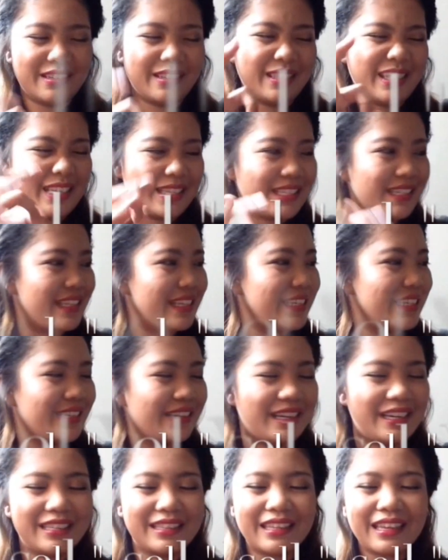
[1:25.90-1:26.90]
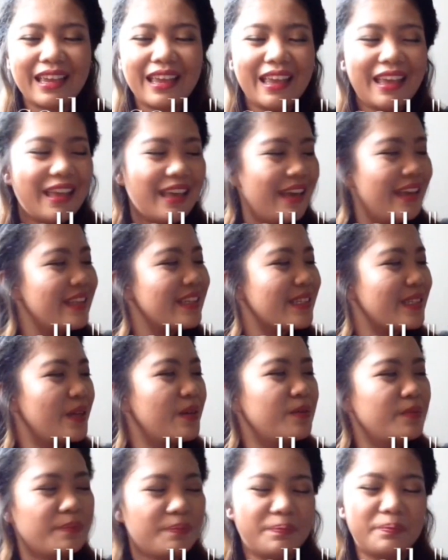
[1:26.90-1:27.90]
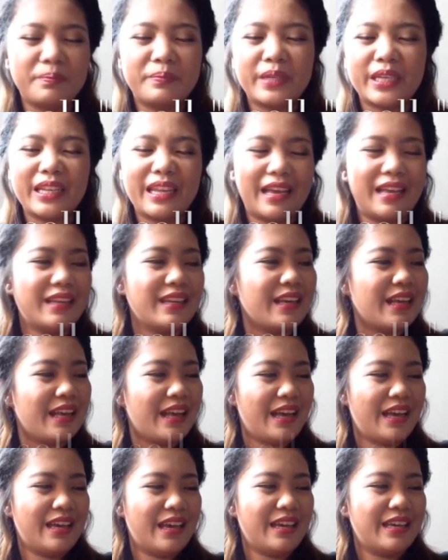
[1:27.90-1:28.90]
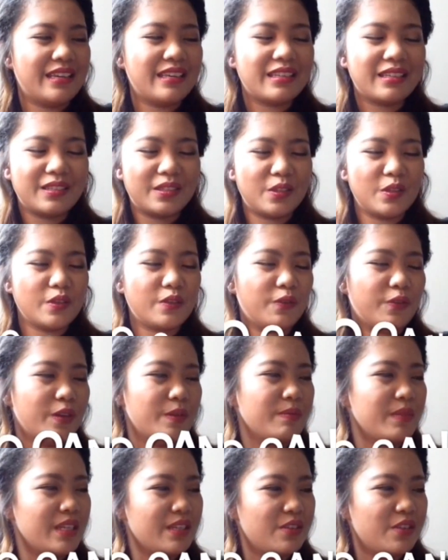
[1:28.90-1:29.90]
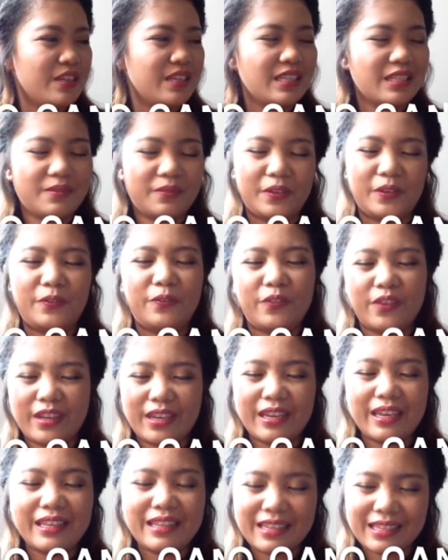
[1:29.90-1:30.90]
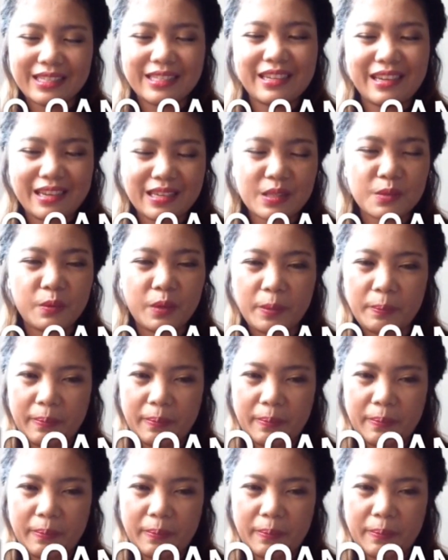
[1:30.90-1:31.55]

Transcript: this dessert, and some banana I took from the trees for free in exchange for